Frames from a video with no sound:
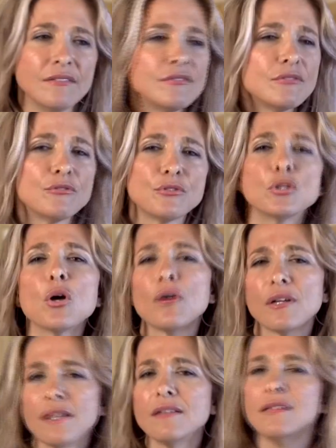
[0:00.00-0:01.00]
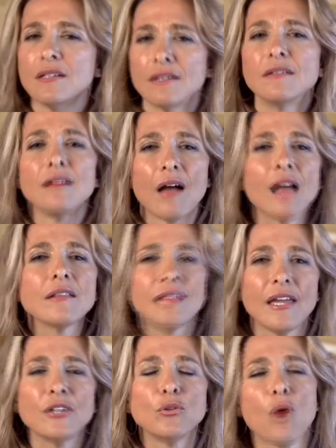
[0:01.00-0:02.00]
sorry, I'll
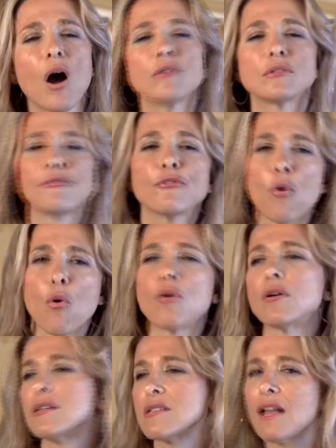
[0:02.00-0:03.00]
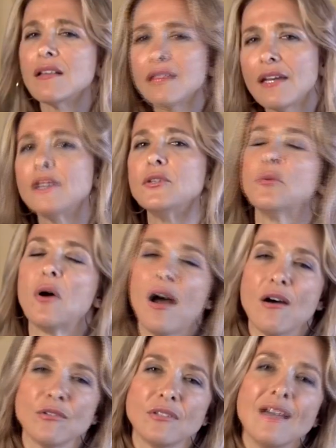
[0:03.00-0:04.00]
take you out, of course, I'll take you
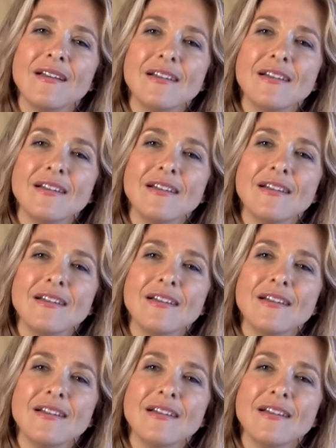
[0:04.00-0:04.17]
out.